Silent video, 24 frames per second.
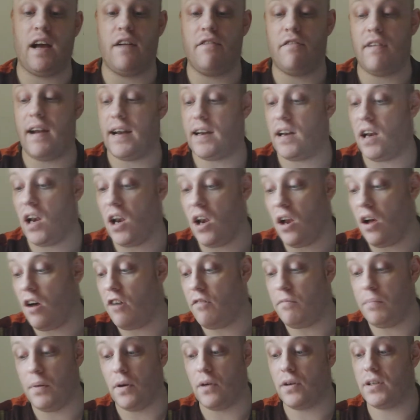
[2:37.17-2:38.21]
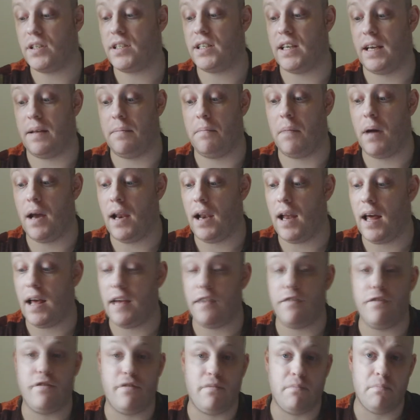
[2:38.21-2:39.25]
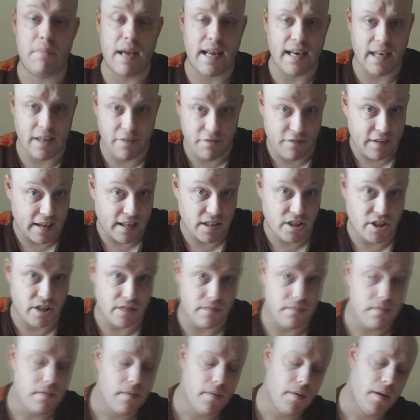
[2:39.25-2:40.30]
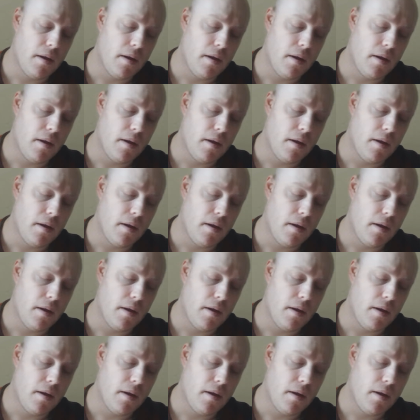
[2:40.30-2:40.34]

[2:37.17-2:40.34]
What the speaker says: I've read a lot of books in my life, mainly fiction,